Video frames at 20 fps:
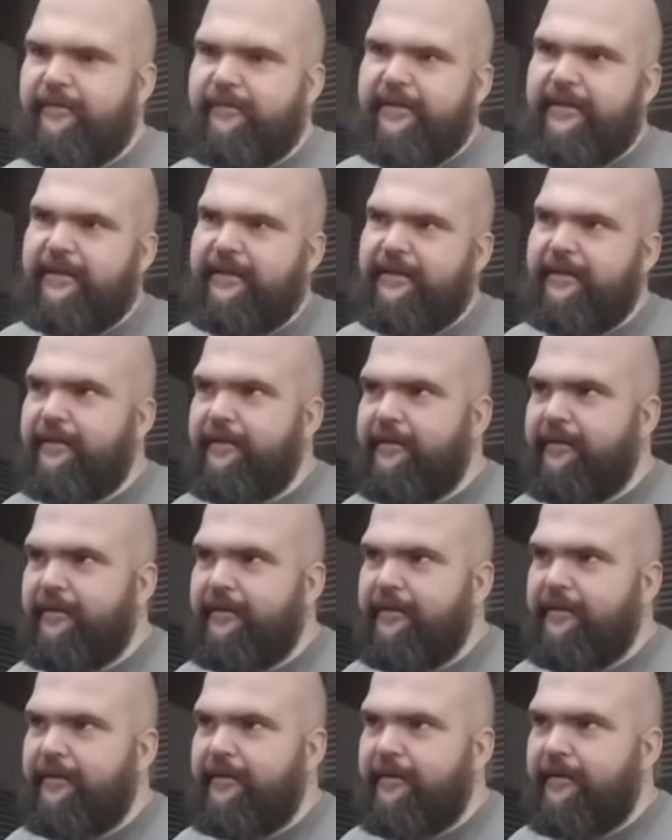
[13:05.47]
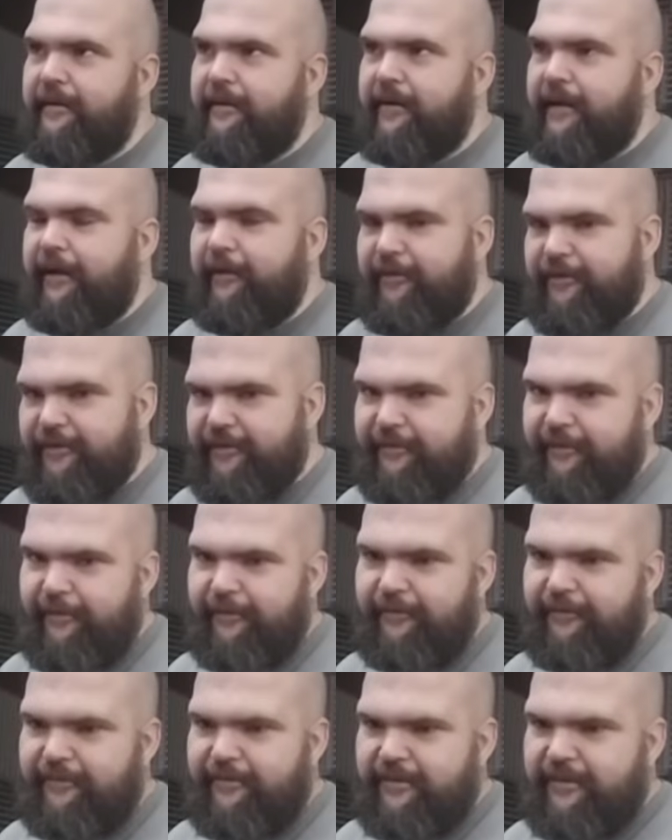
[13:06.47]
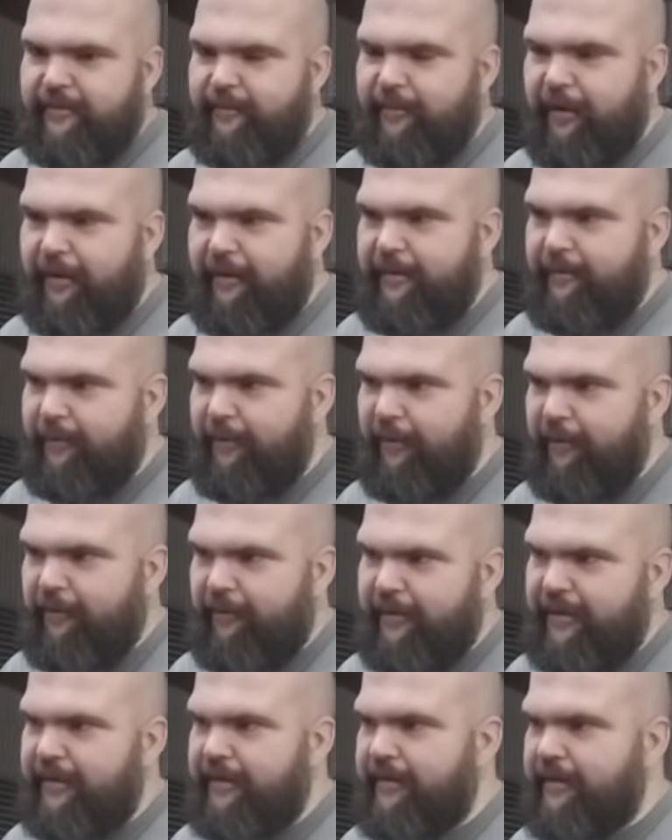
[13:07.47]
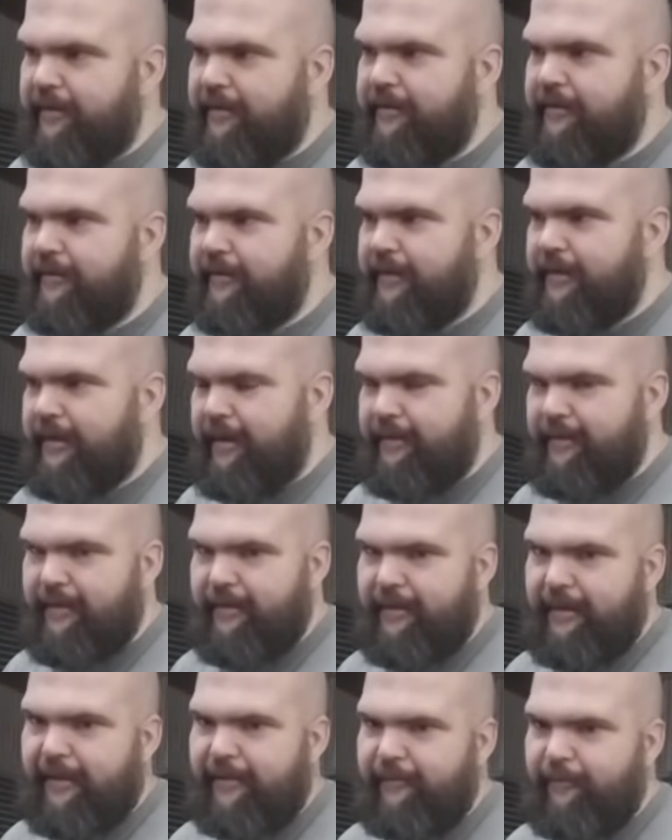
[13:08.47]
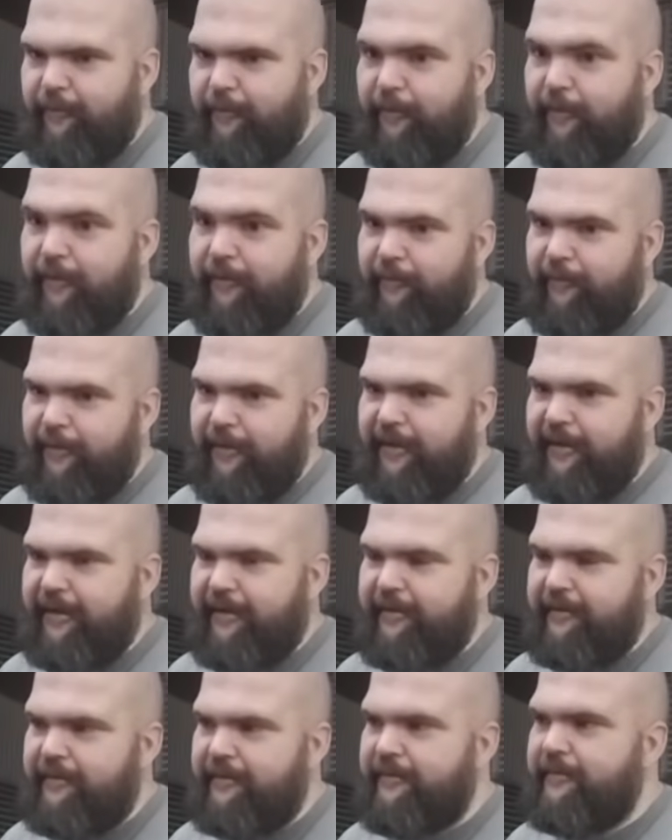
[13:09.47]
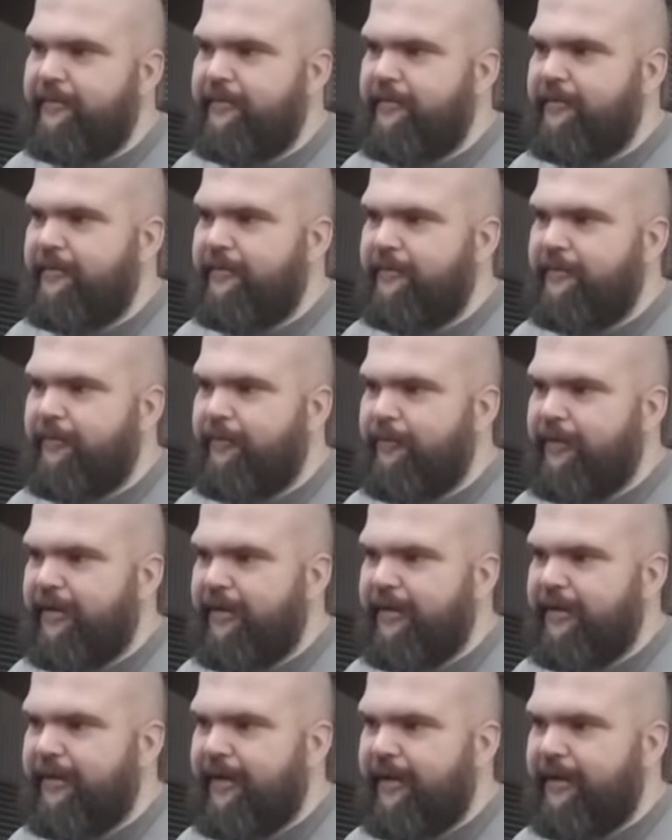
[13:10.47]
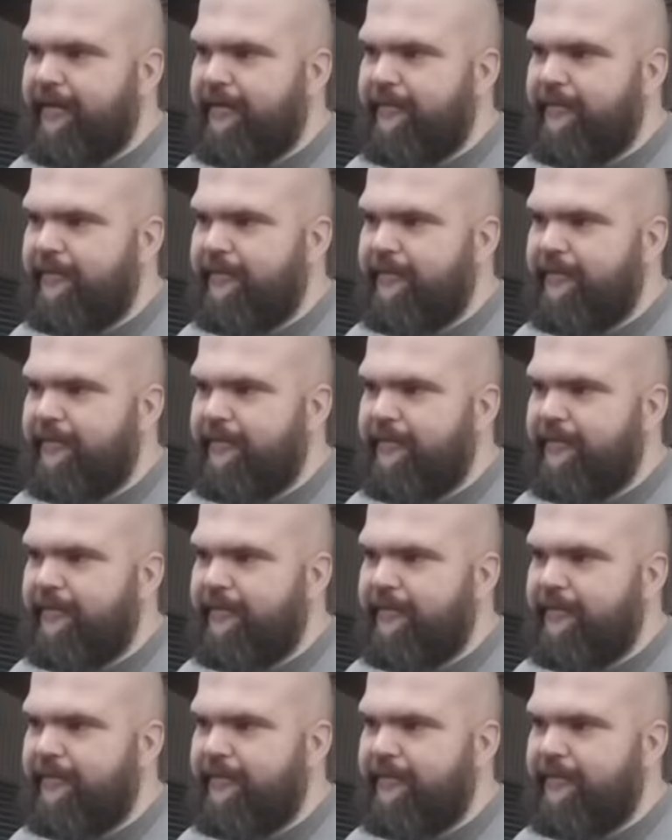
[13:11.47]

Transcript: to be Elder Scrolls, probably Morrowind, because that was like what really like